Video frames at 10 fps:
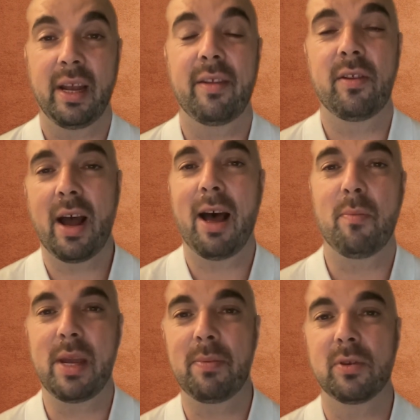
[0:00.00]
It's not how
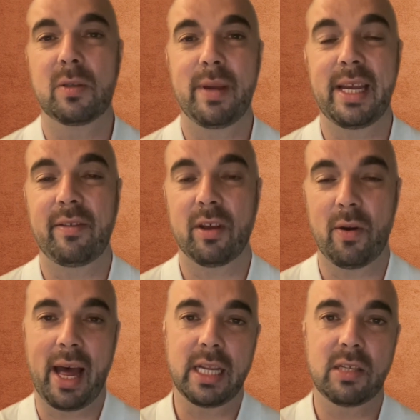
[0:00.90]
people speak,
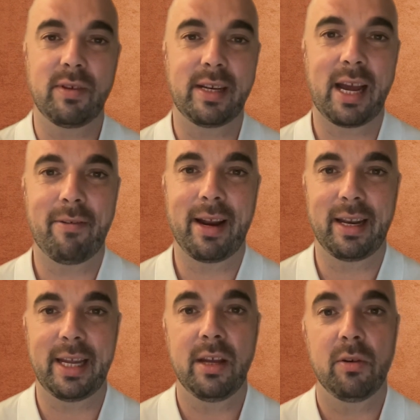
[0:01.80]
so answering
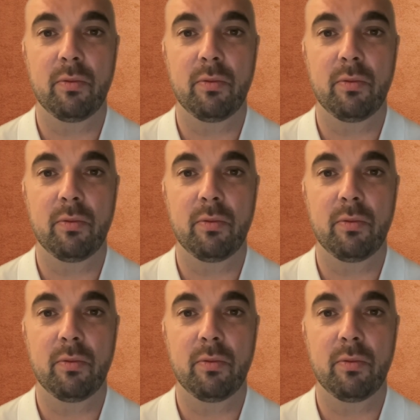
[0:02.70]
directly